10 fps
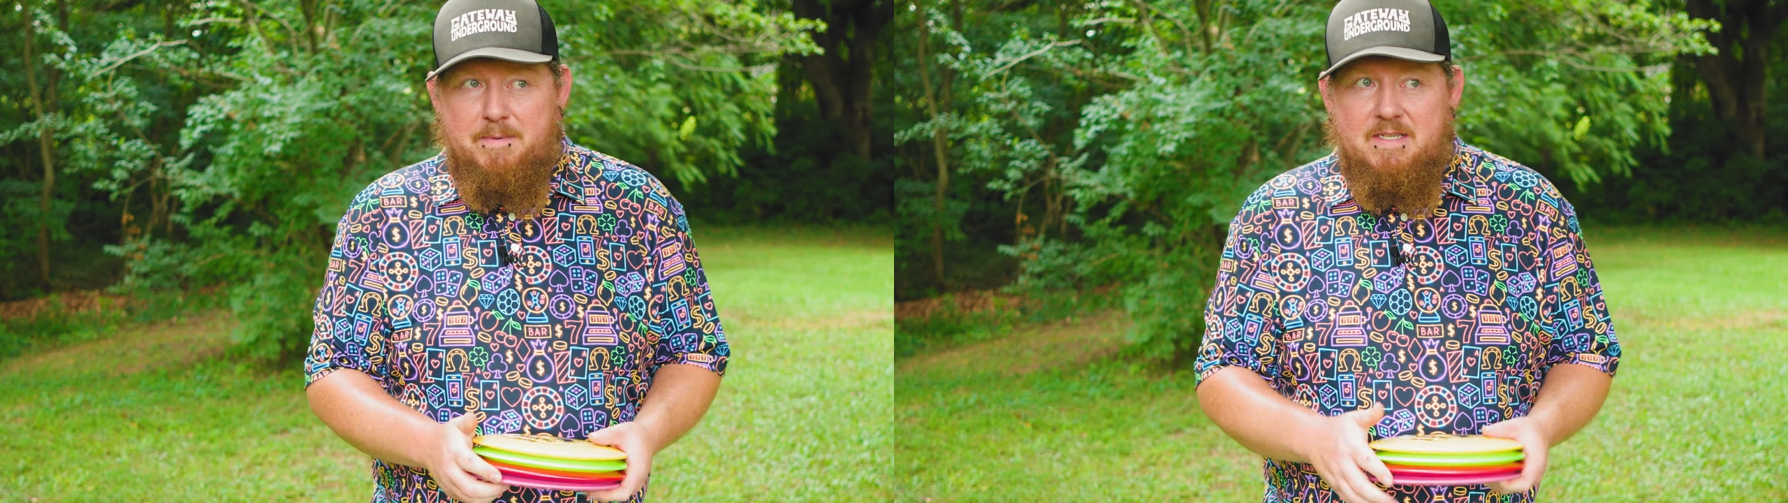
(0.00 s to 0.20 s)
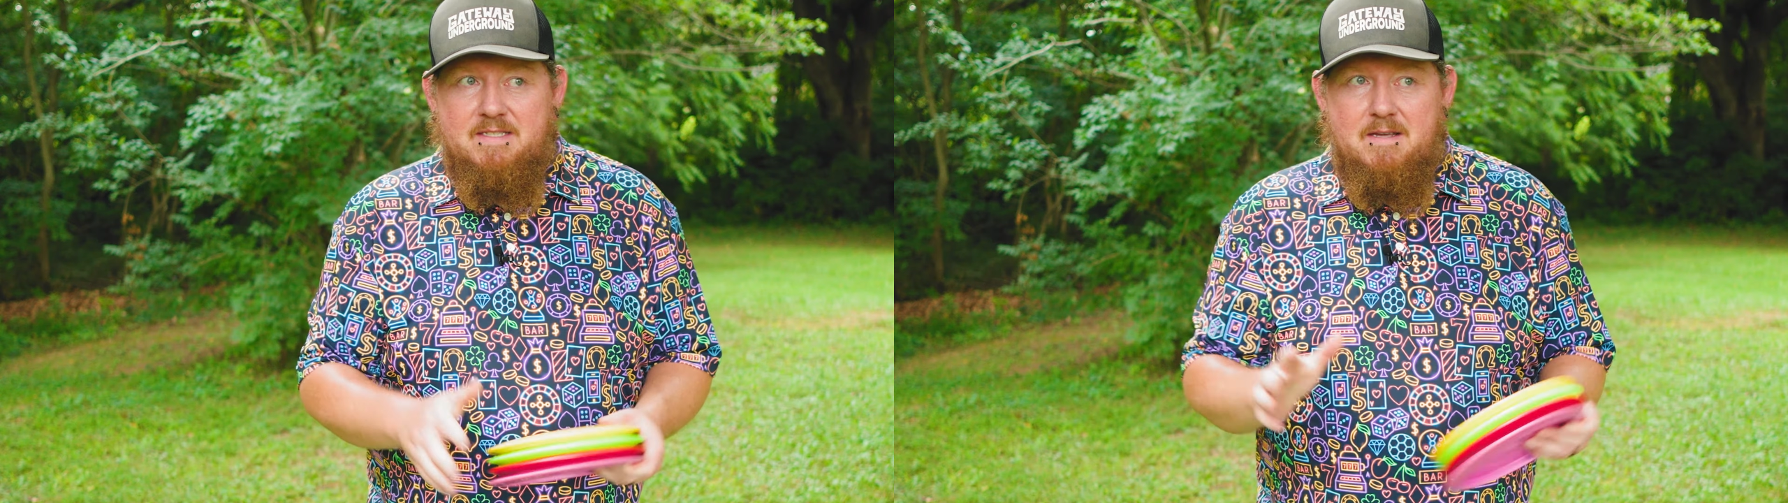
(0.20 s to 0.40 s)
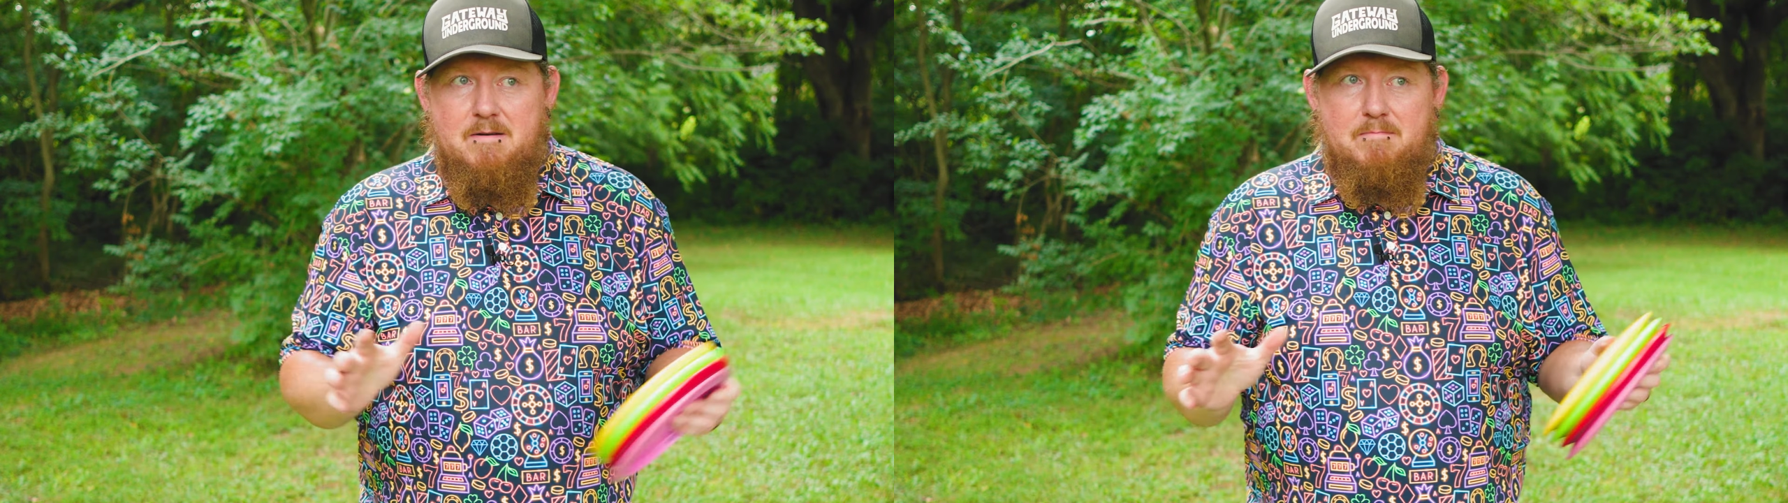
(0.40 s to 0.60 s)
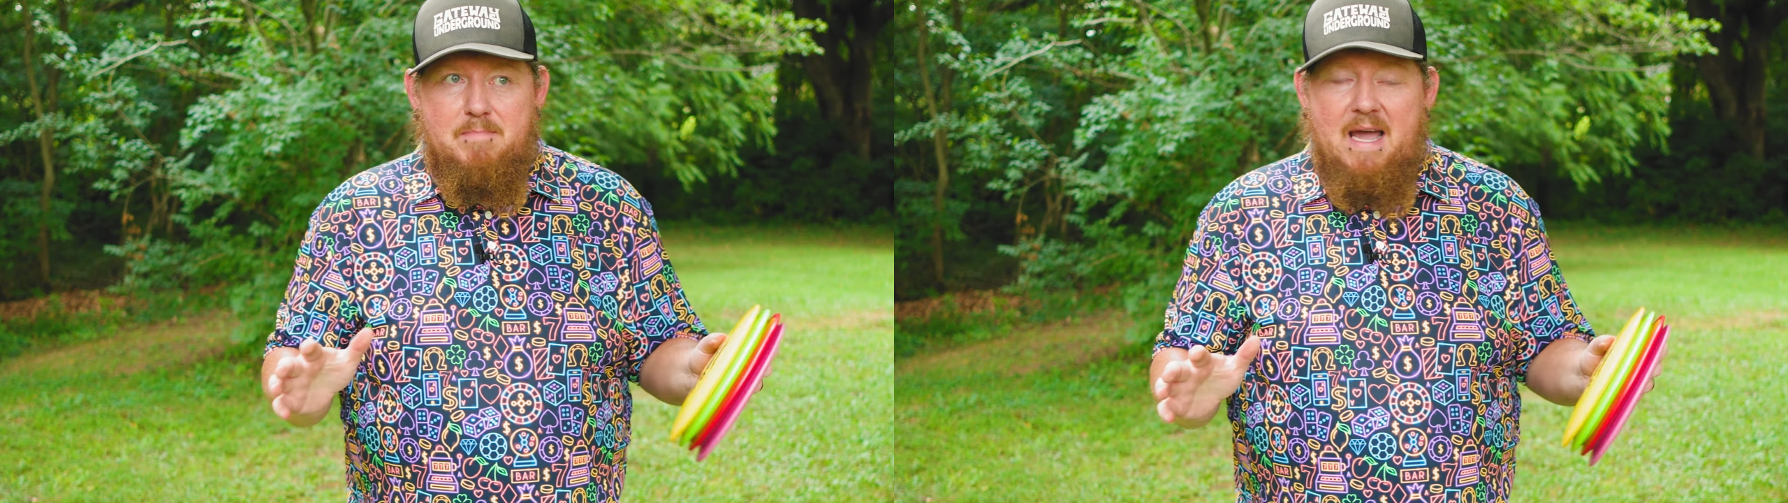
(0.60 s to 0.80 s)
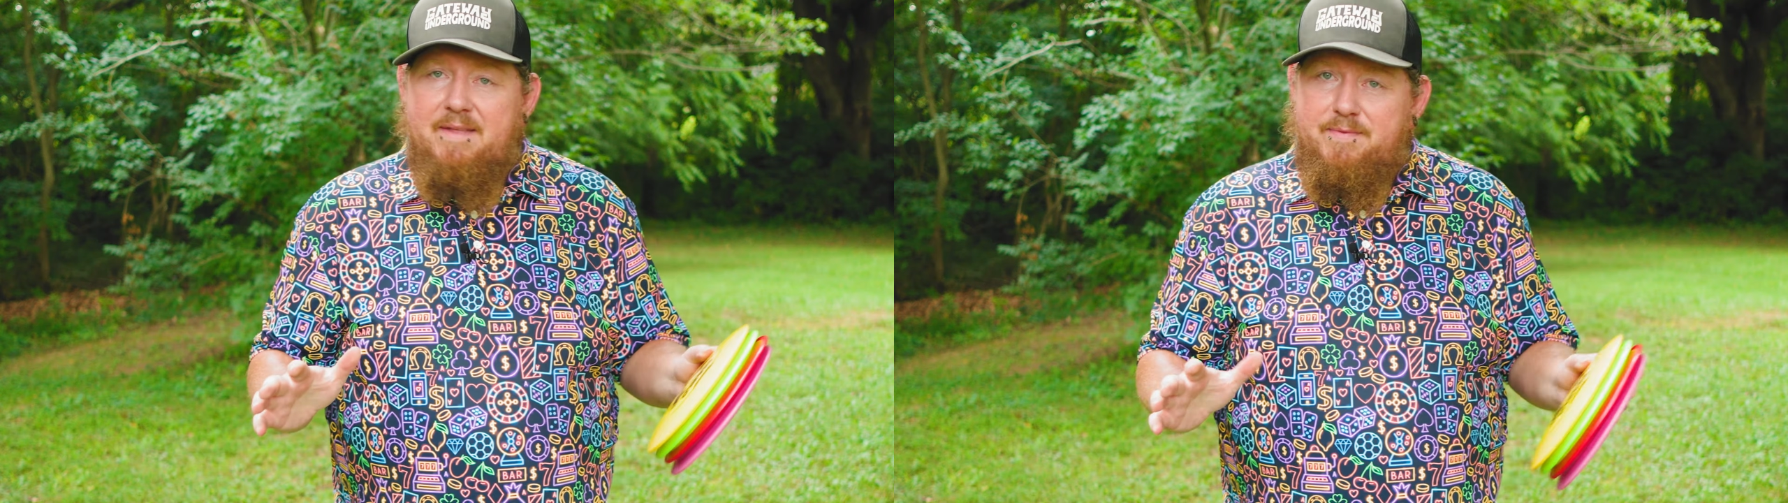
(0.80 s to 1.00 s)
been some
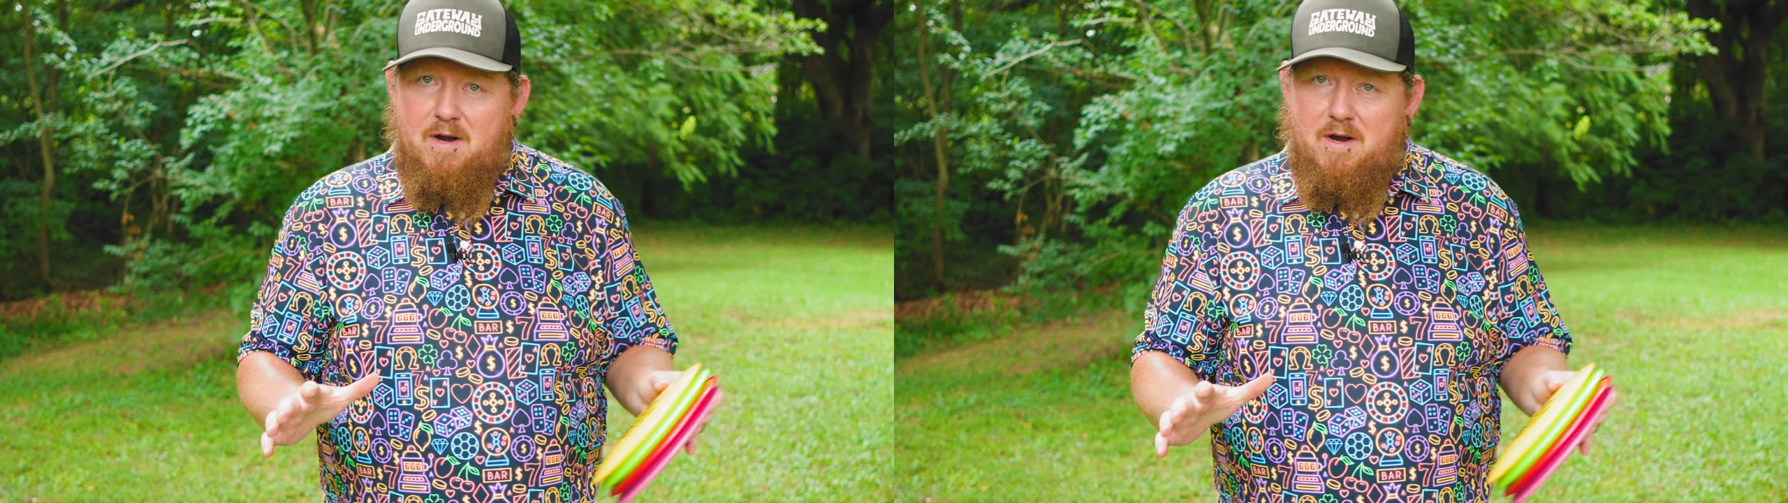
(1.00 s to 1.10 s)
bad